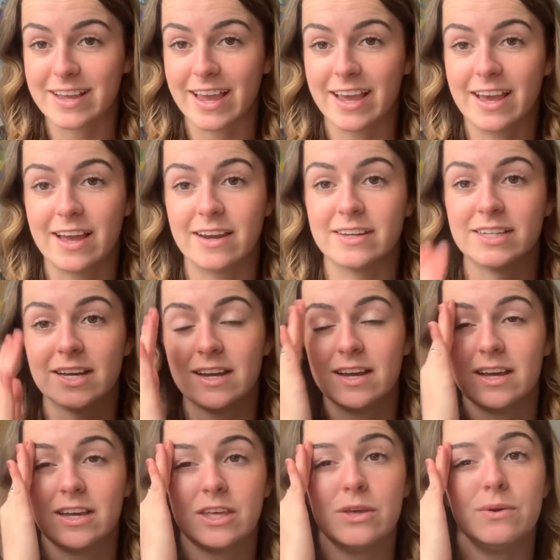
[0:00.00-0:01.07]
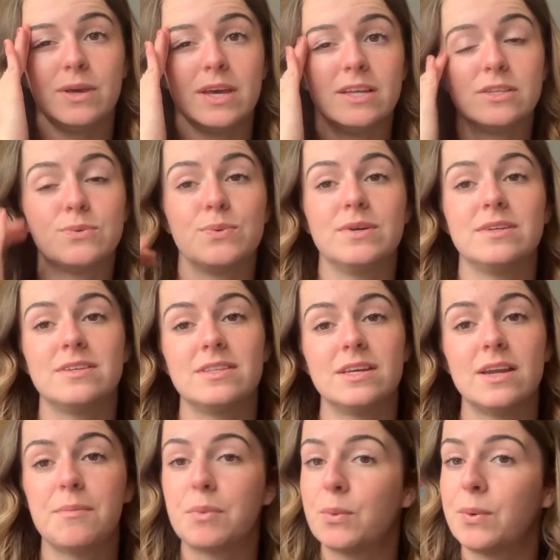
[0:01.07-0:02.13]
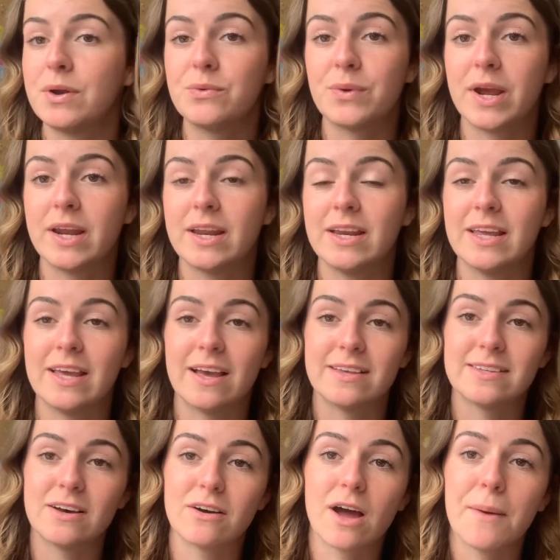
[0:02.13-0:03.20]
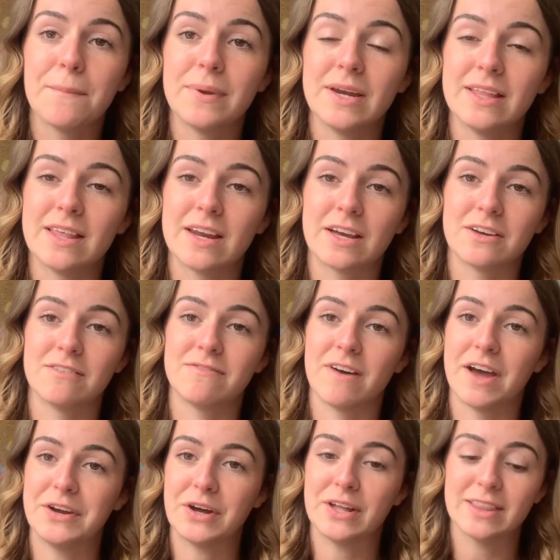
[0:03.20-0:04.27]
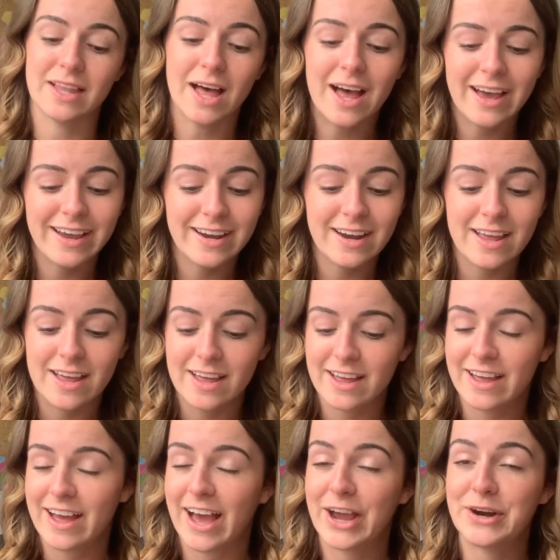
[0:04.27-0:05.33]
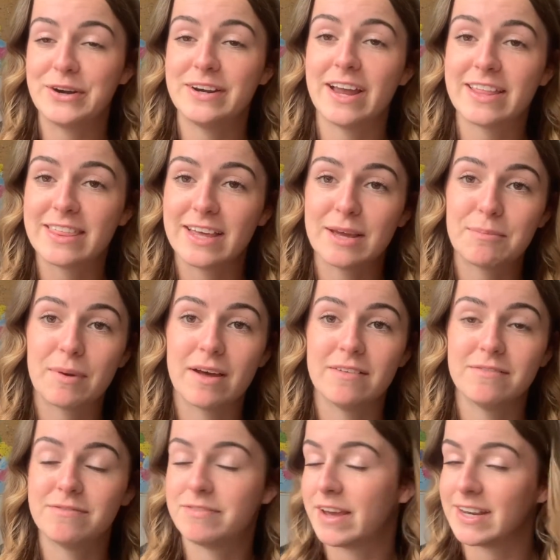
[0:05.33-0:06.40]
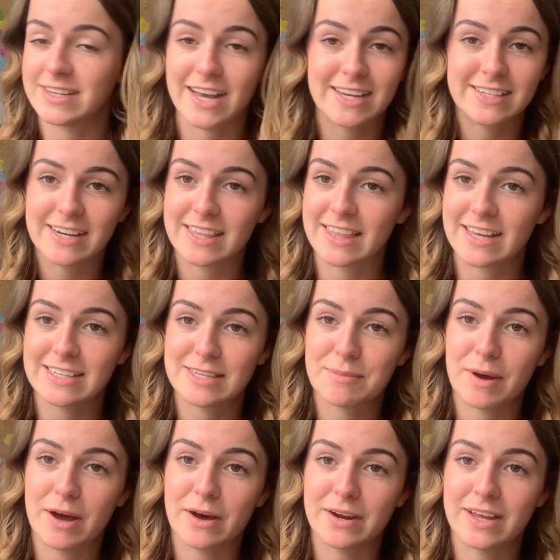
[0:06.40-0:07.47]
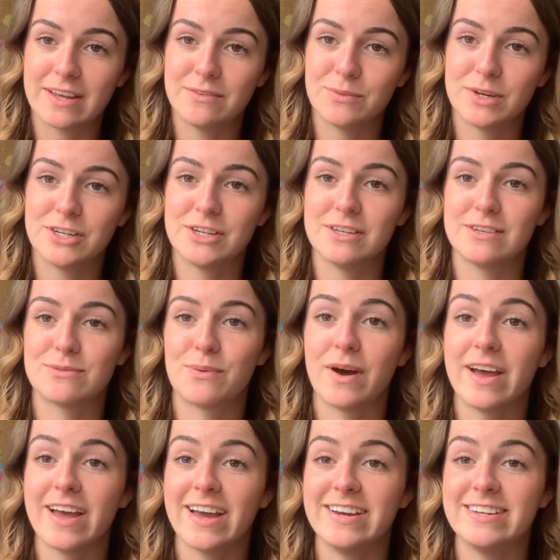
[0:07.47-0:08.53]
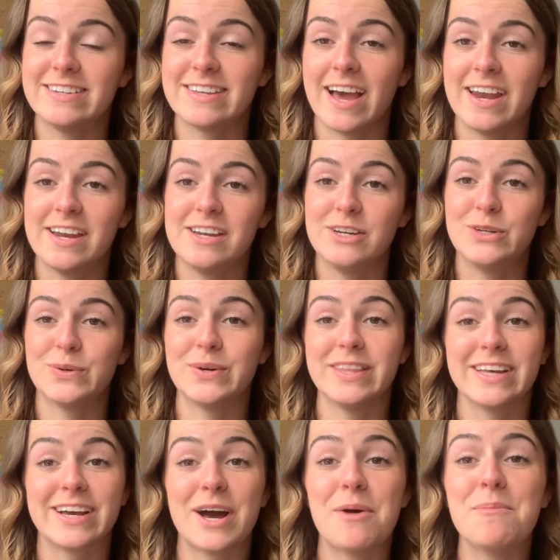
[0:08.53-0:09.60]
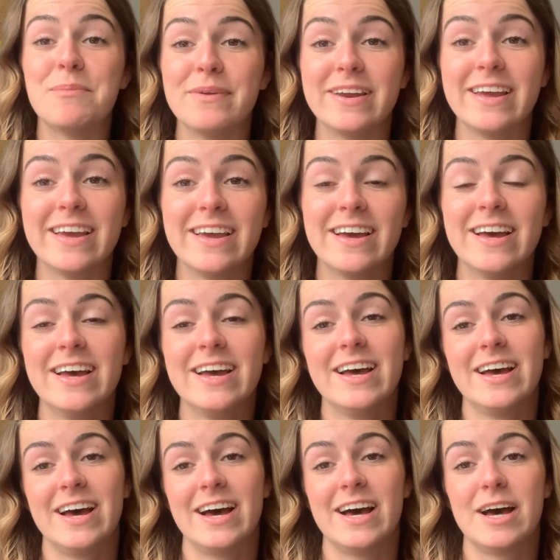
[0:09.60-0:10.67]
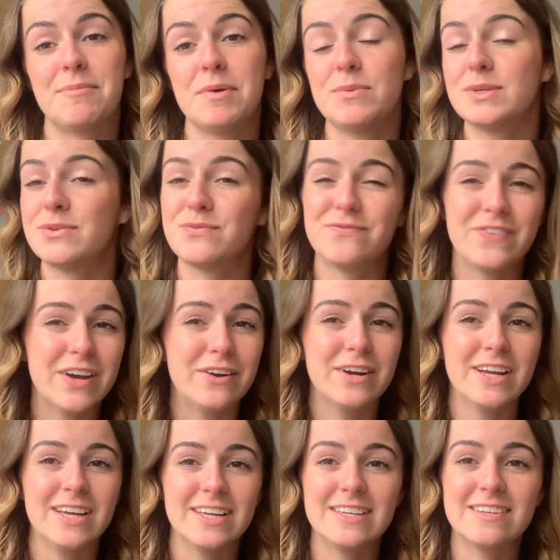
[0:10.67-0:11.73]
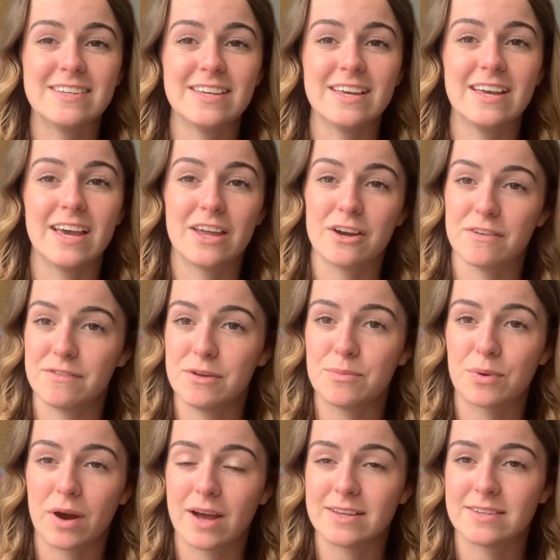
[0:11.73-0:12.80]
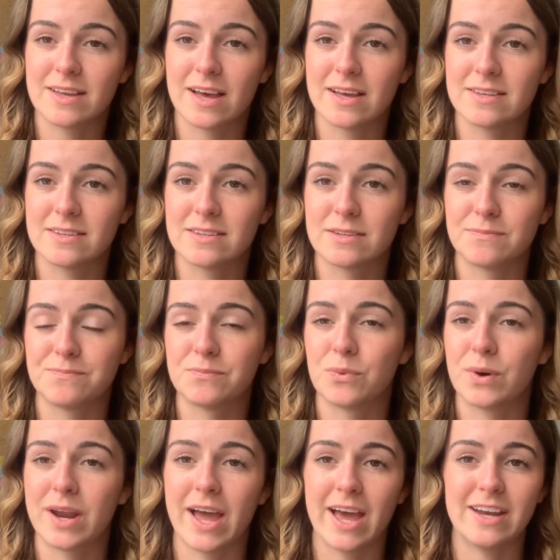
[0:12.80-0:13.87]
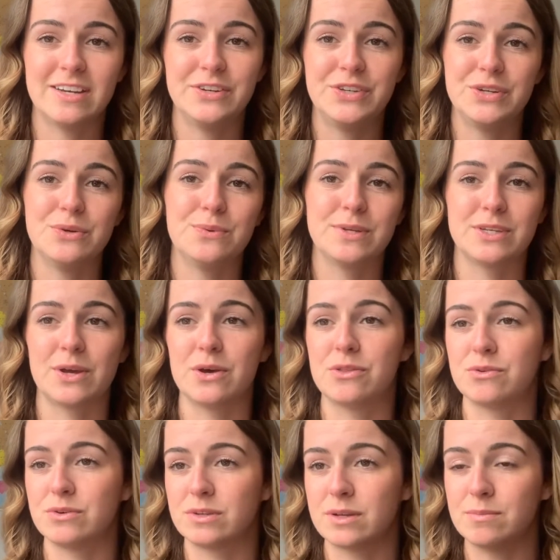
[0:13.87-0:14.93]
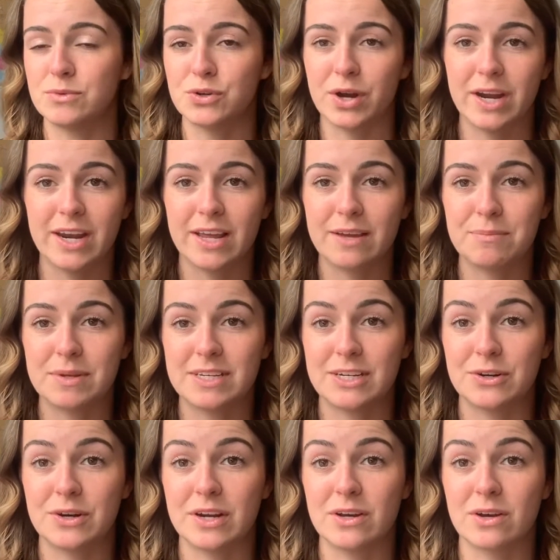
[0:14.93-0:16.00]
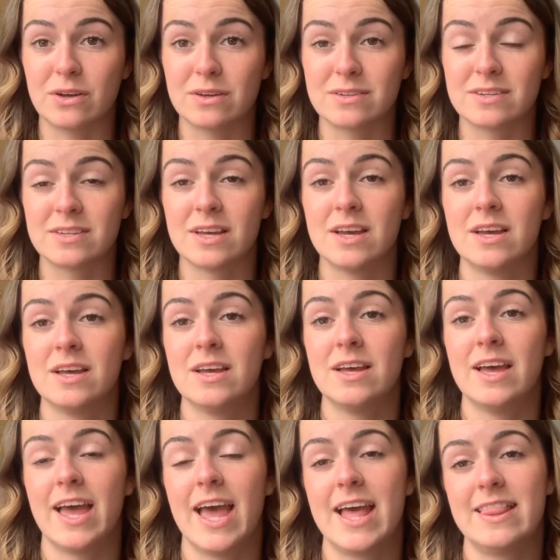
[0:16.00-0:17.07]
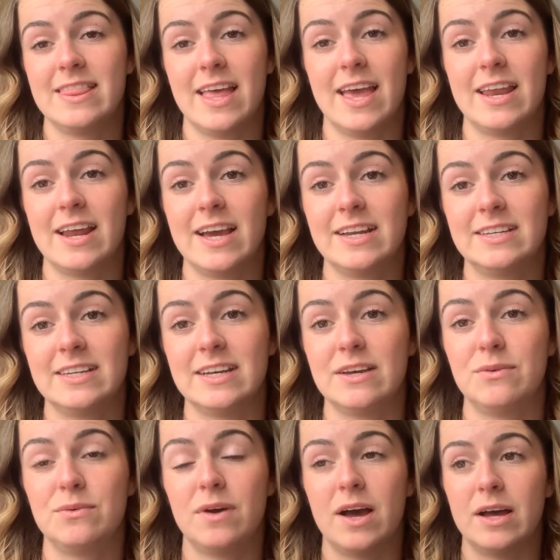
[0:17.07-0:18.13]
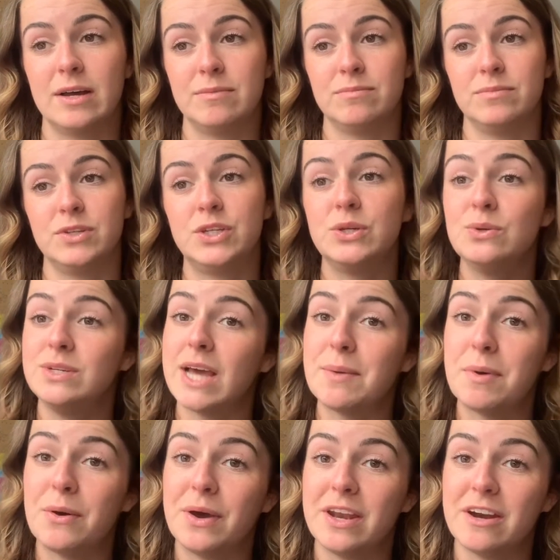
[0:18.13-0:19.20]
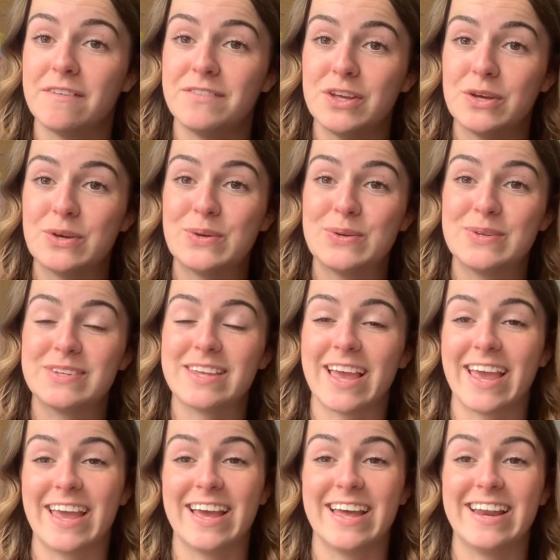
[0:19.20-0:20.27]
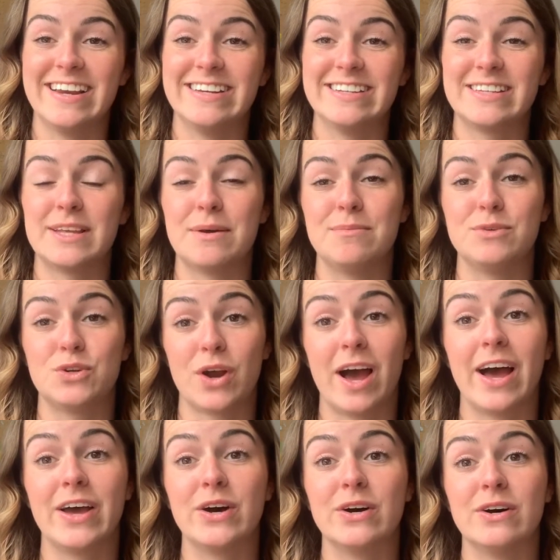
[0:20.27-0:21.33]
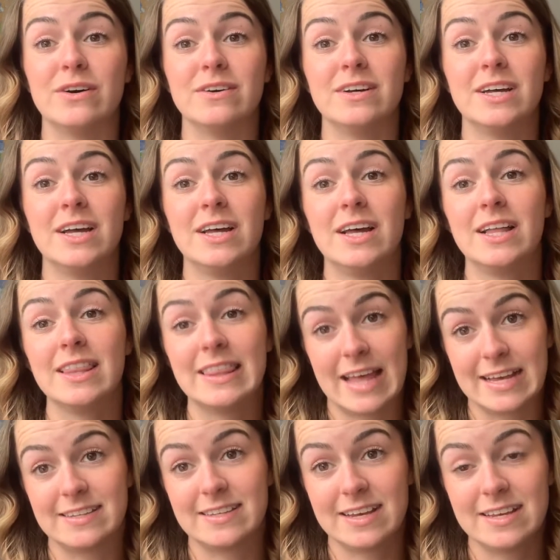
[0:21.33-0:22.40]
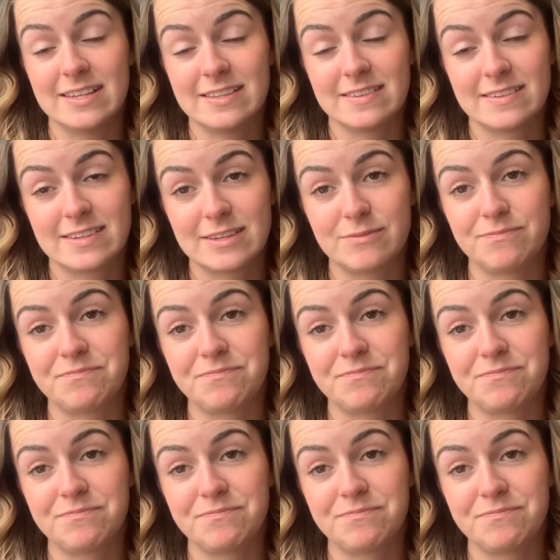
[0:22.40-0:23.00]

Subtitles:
And Qkids was the #1 rated ESL company that I could find online. I heard nothing but fantastic things about it, which is why I decided to join the company. It was a very easy interview process. What I had to do was go through some training materials, and then I did 2 demo interviews and some trial lessons.